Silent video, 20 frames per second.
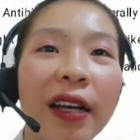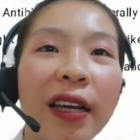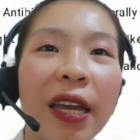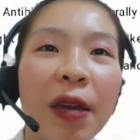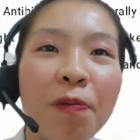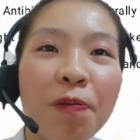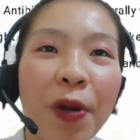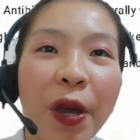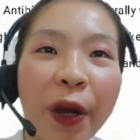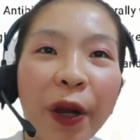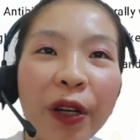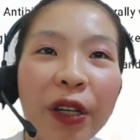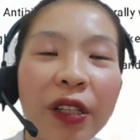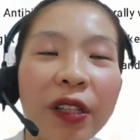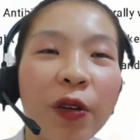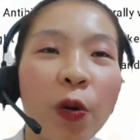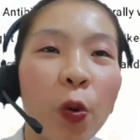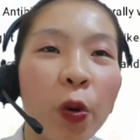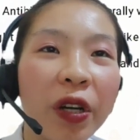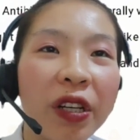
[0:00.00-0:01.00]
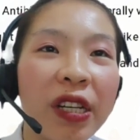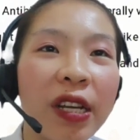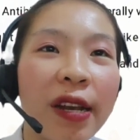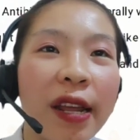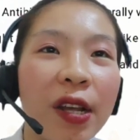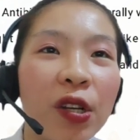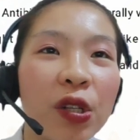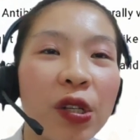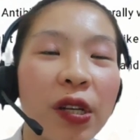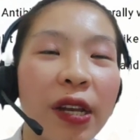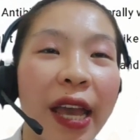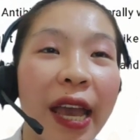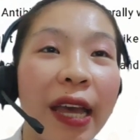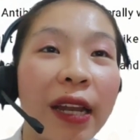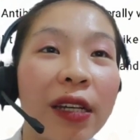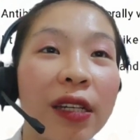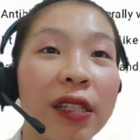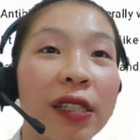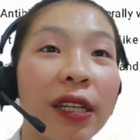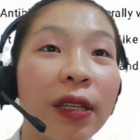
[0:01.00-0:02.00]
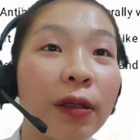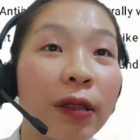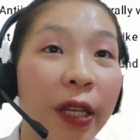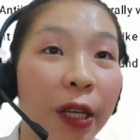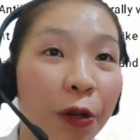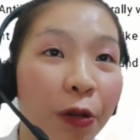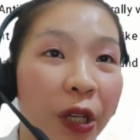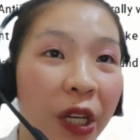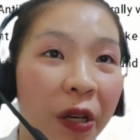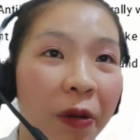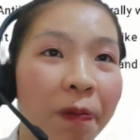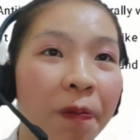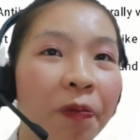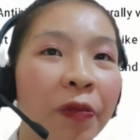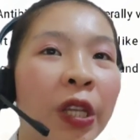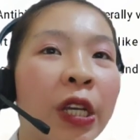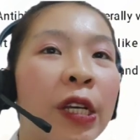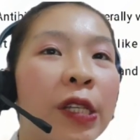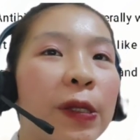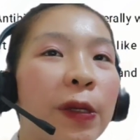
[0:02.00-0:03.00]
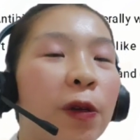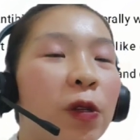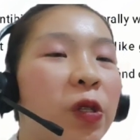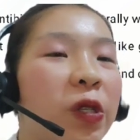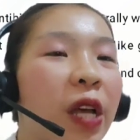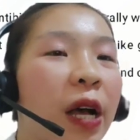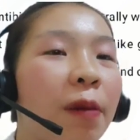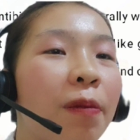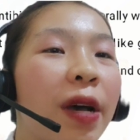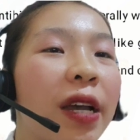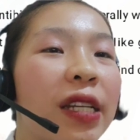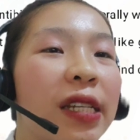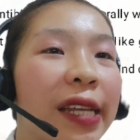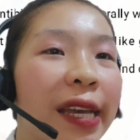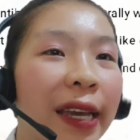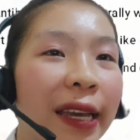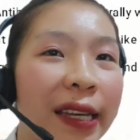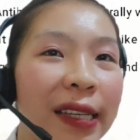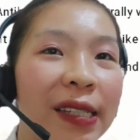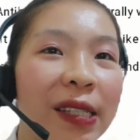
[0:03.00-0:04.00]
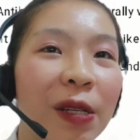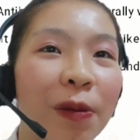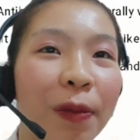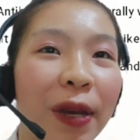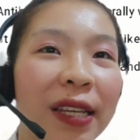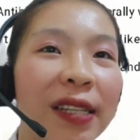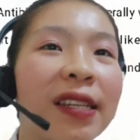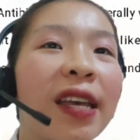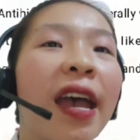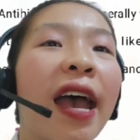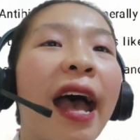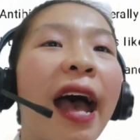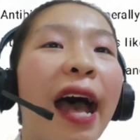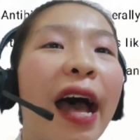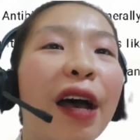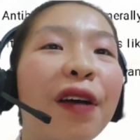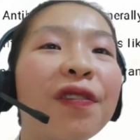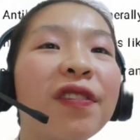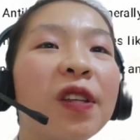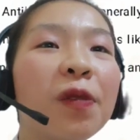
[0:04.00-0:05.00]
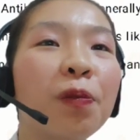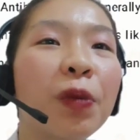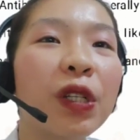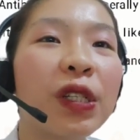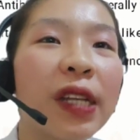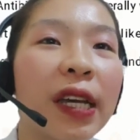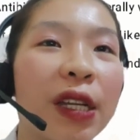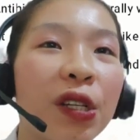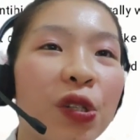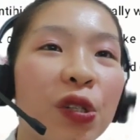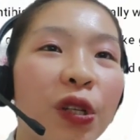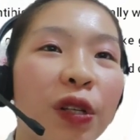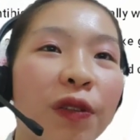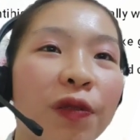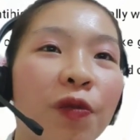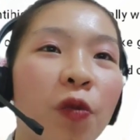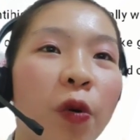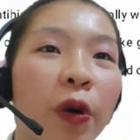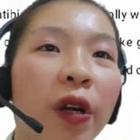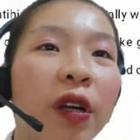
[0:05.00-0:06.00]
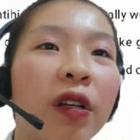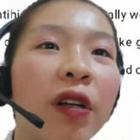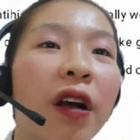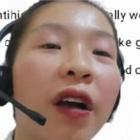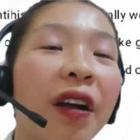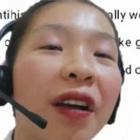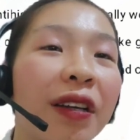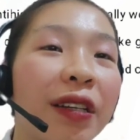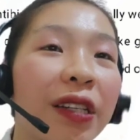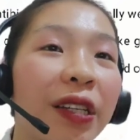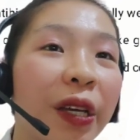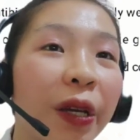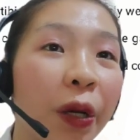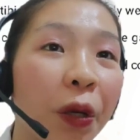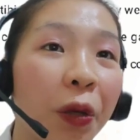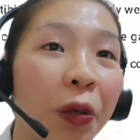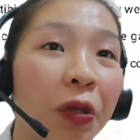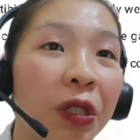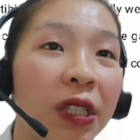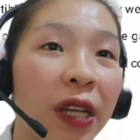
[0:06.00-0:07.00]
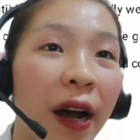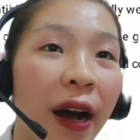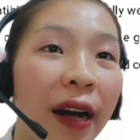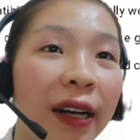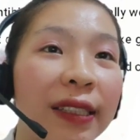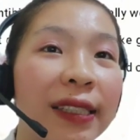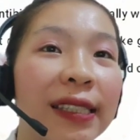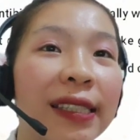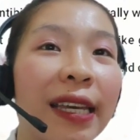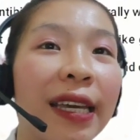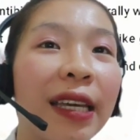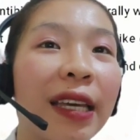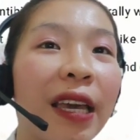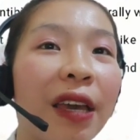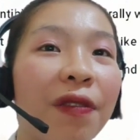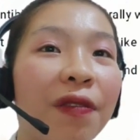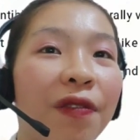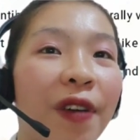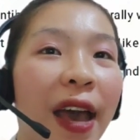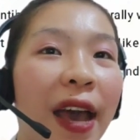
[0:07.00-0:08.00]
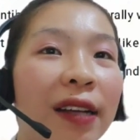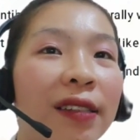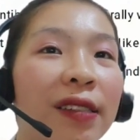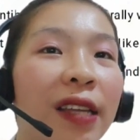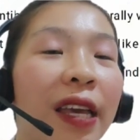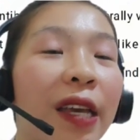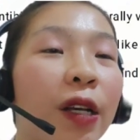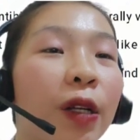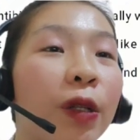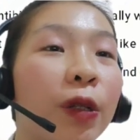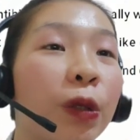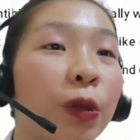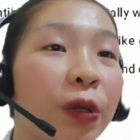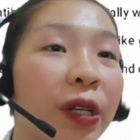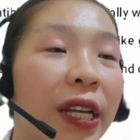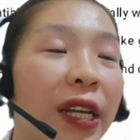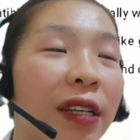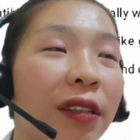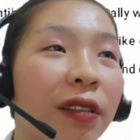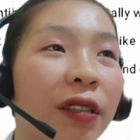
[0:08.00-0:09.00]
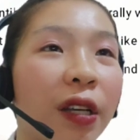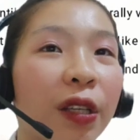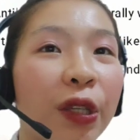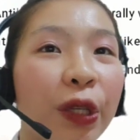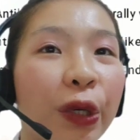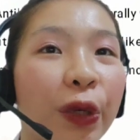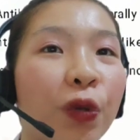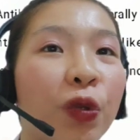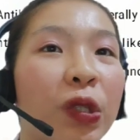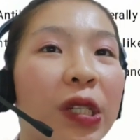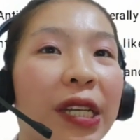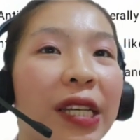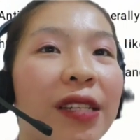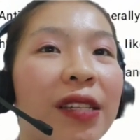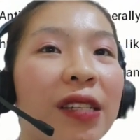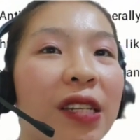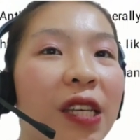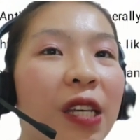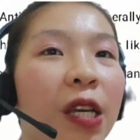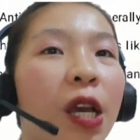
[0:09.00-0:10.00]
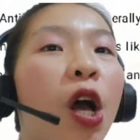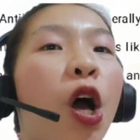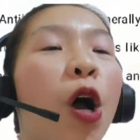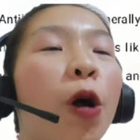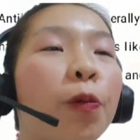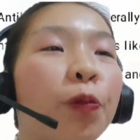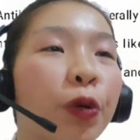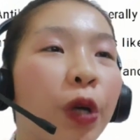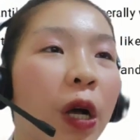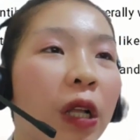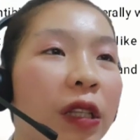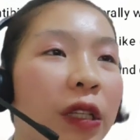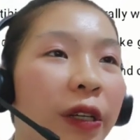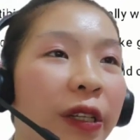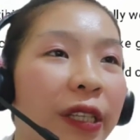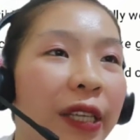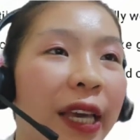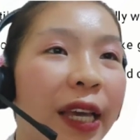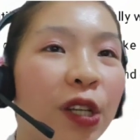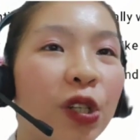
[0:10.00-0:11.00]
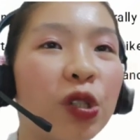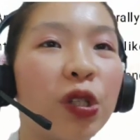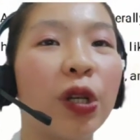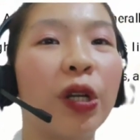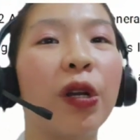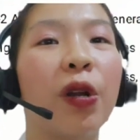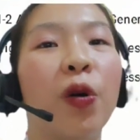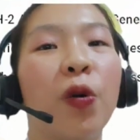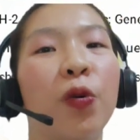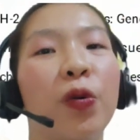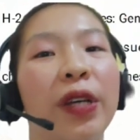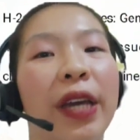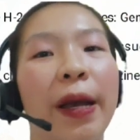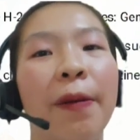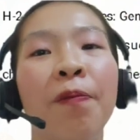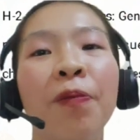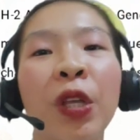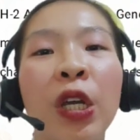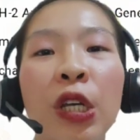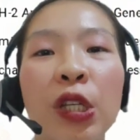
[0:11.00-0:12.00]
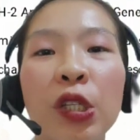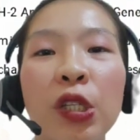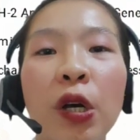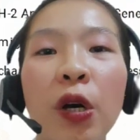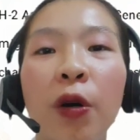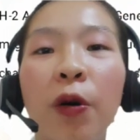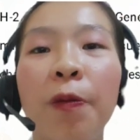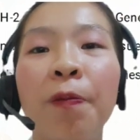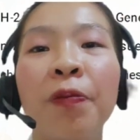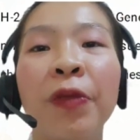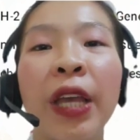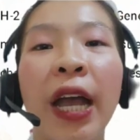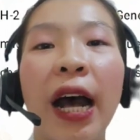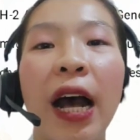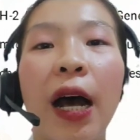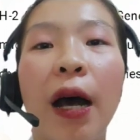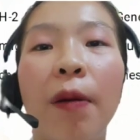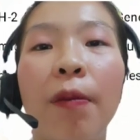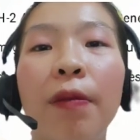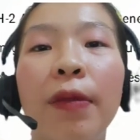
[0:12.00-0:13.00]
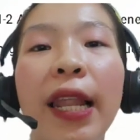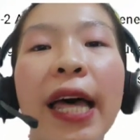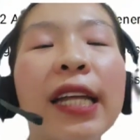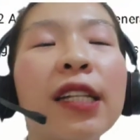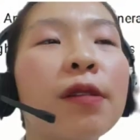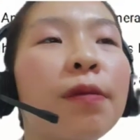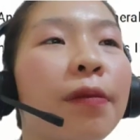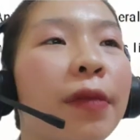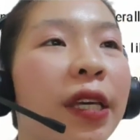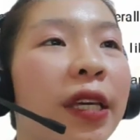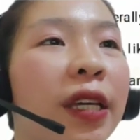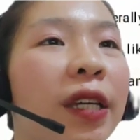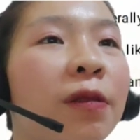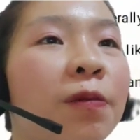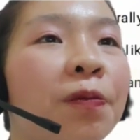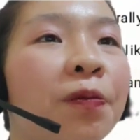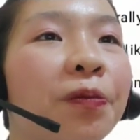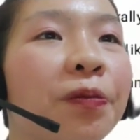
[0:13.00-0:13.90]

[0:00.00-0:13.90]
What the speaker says: impaired coordination, and delirium. So some antihistamines have the potential for cardiotoxic effects, including the QTc prolongation. Okay, so let me